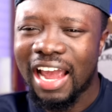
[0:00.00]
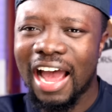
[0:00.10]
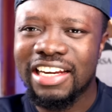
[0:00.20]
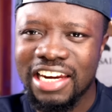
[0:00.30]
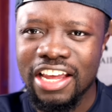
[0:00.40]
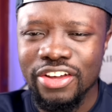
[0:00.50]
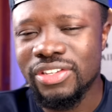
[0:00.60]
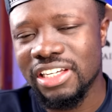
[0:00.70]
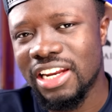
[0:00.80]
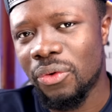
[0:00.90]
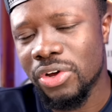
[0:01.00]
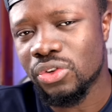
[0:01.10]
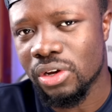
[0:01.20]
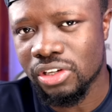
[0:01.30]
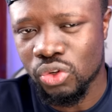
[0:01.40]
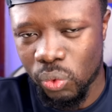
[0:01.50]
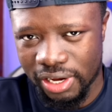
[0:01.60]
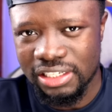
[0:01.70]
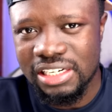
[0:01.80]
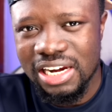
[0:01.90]
are they using the resources
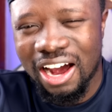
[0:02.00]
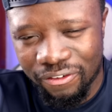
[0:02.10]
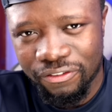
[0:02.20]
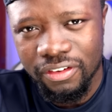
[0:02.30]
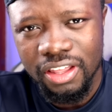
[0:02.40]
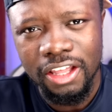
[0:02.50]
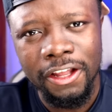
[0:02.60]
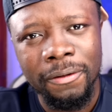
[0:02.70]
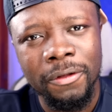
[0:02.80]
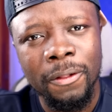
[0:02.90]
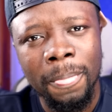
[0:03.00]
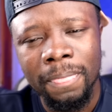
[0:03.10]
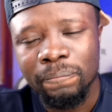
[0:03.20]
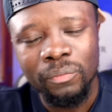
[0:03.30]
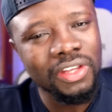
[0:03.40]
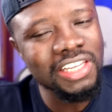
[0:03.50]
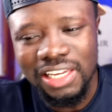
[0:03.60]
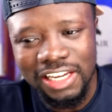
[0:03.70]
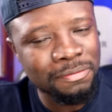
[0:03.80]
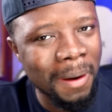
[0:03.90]
well enough?
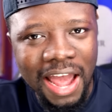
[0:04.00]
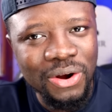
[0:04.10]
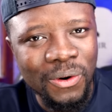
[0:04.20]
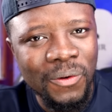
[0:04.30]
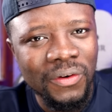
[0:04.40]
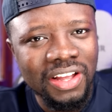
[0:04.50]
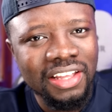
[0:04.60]
It's bad, though.